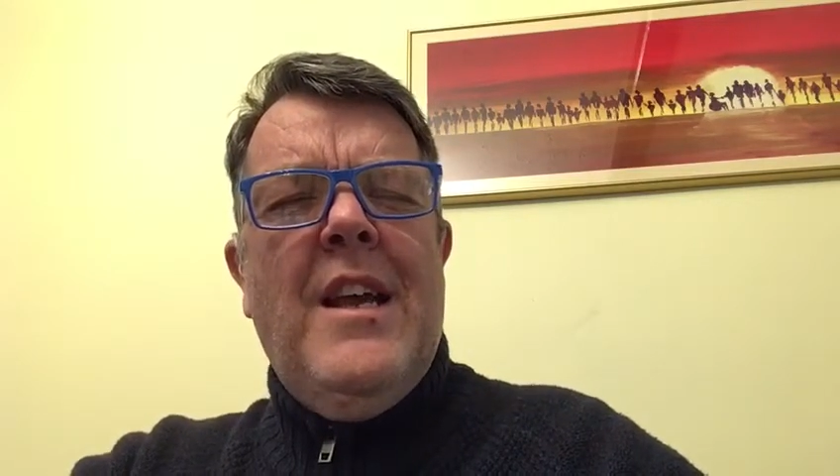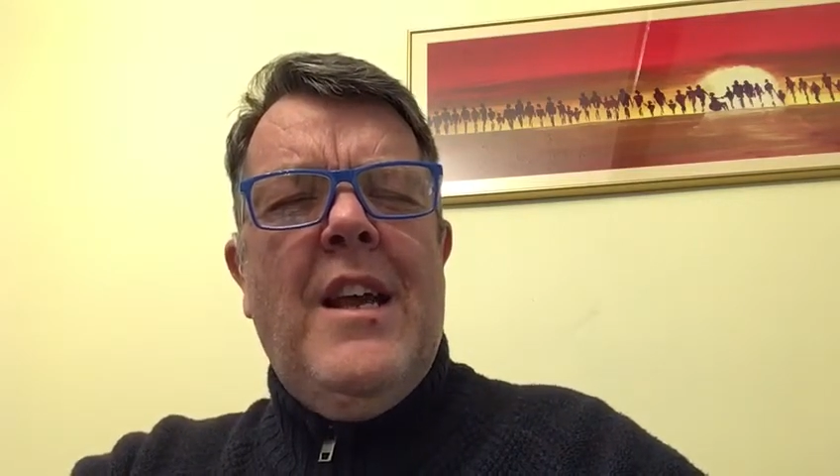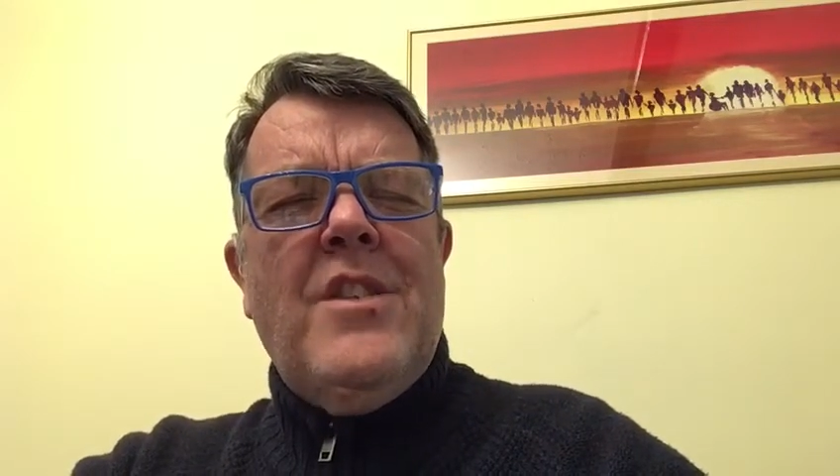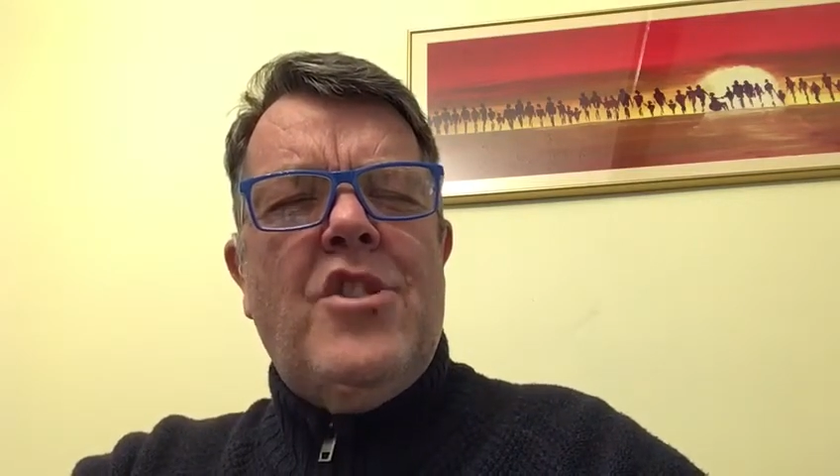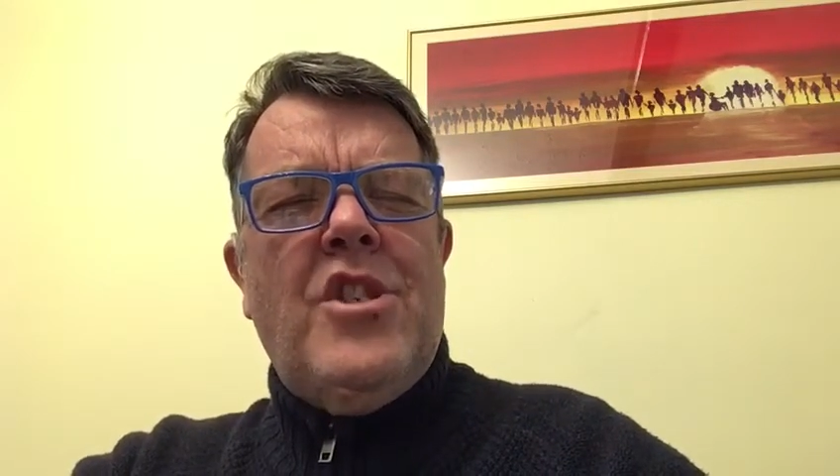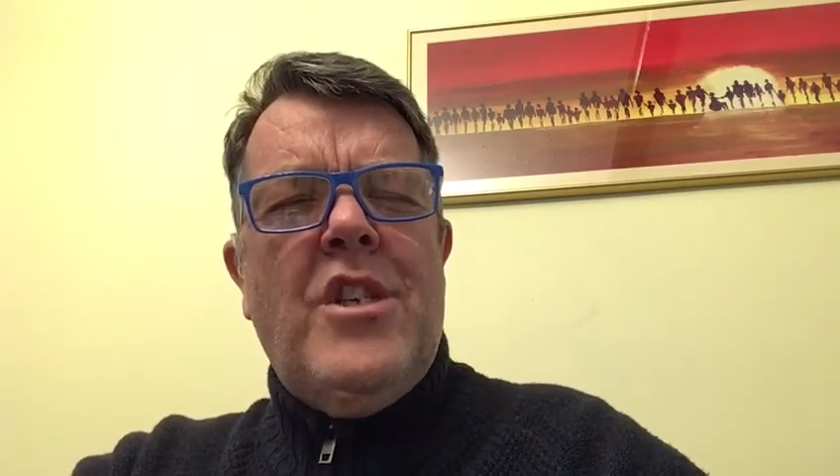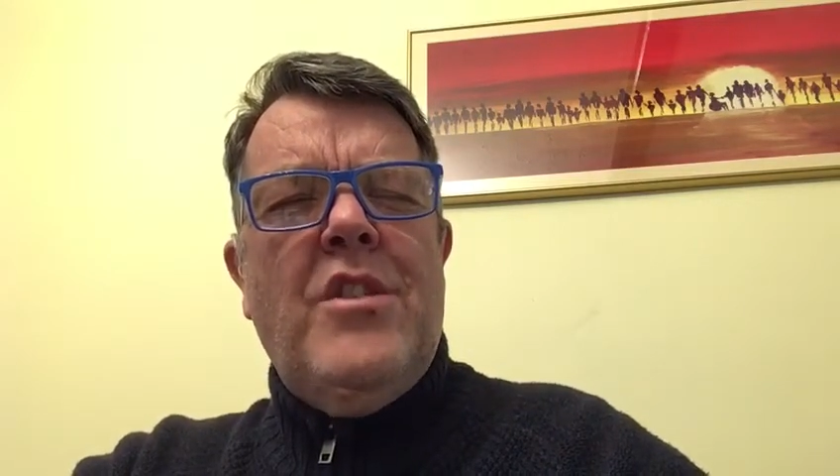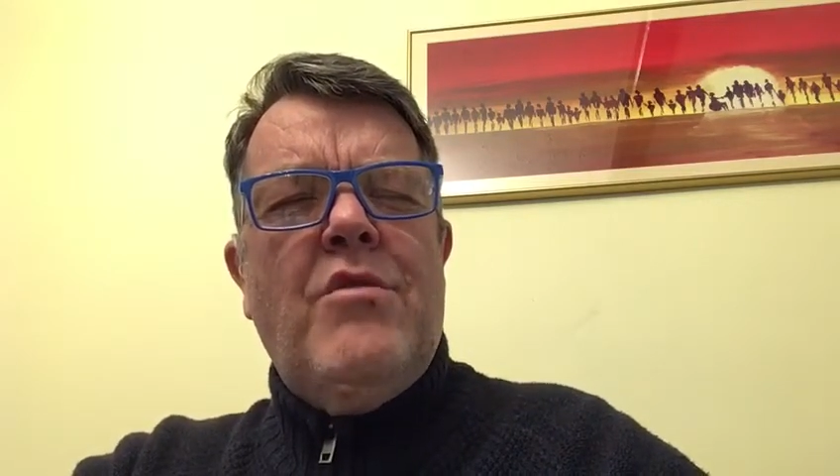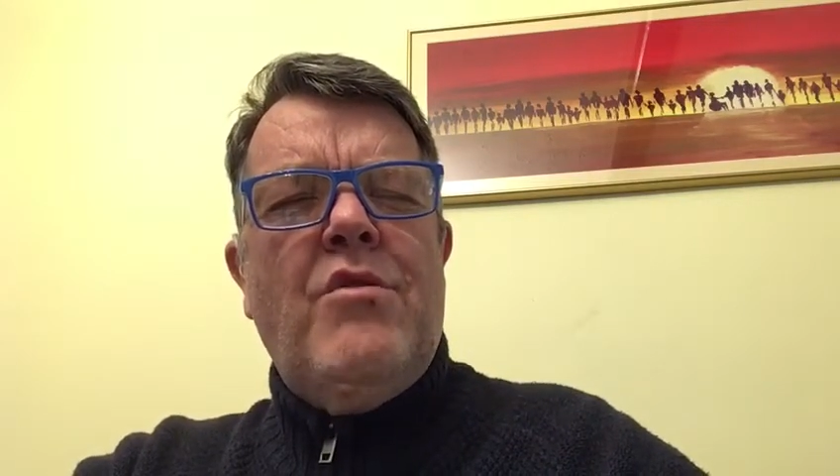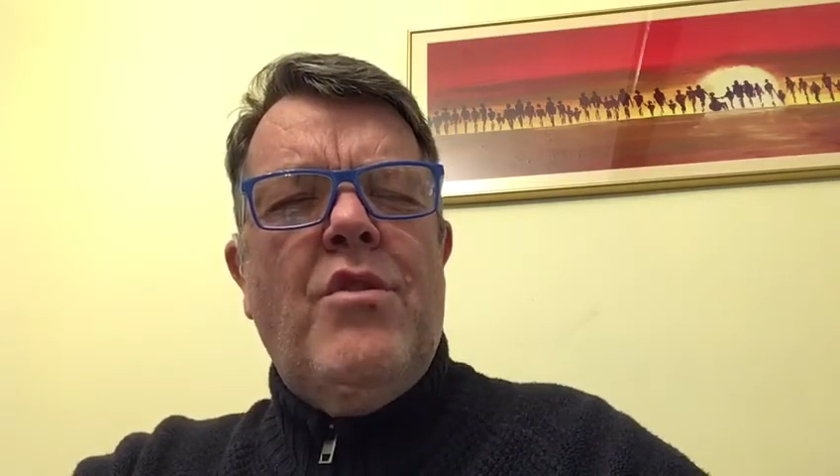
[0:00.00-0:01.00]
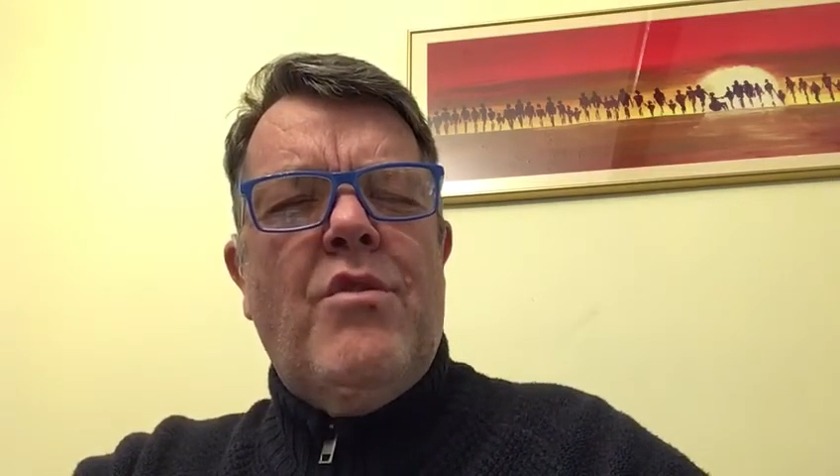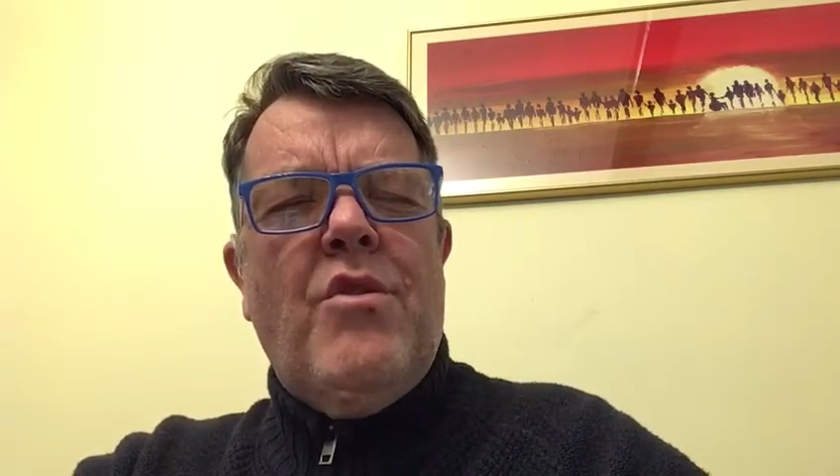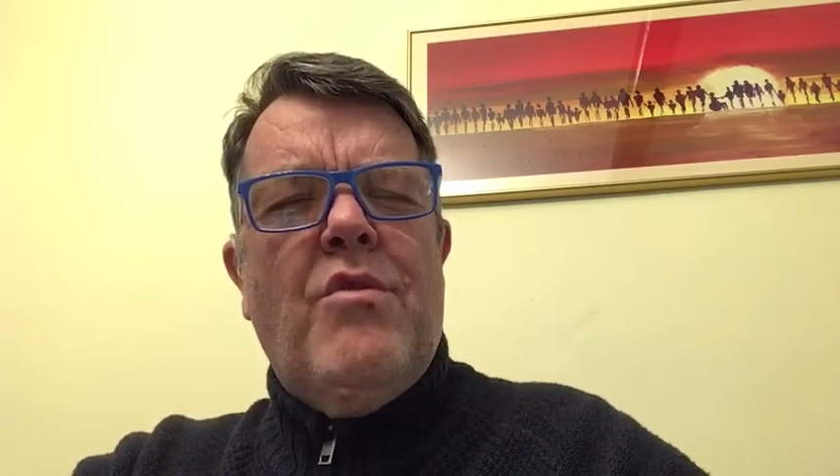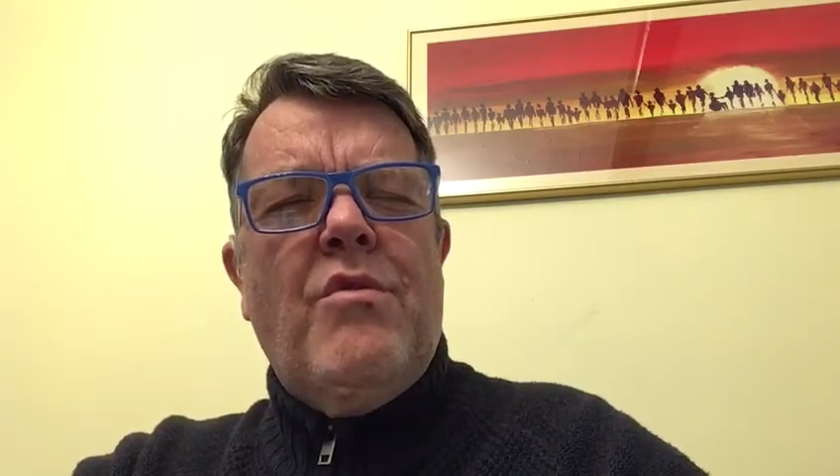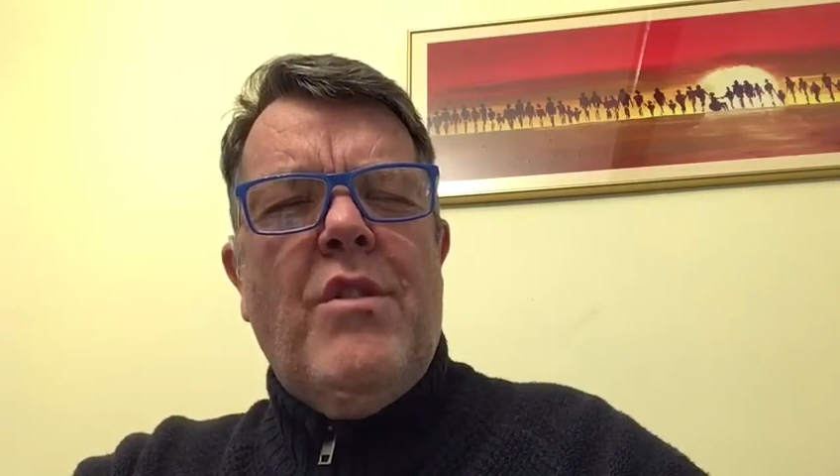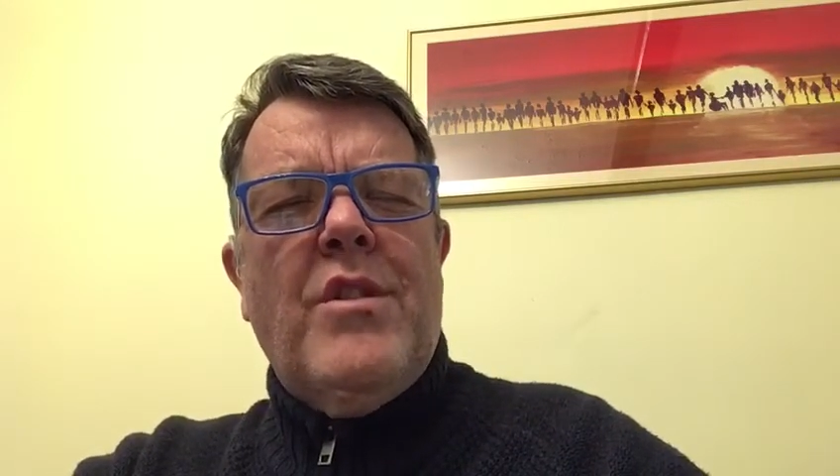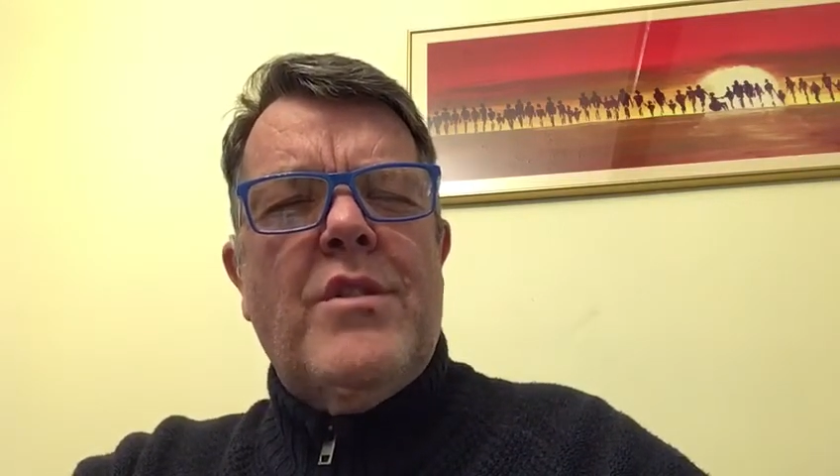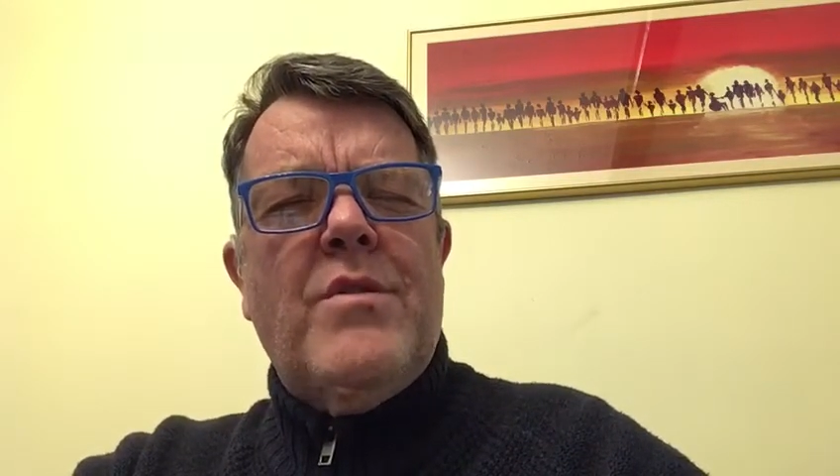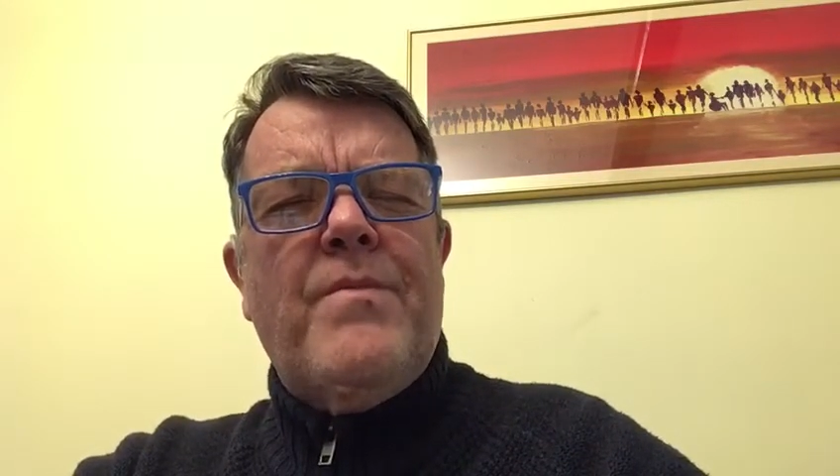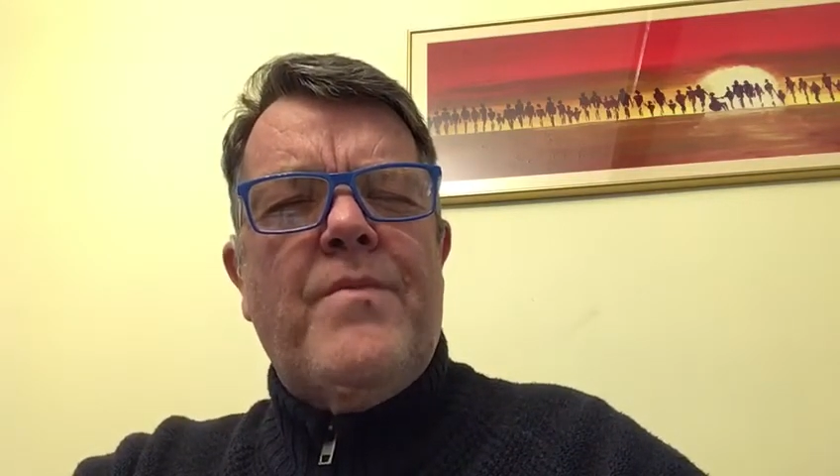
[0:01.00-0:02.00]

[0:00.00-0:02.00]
And still you called us.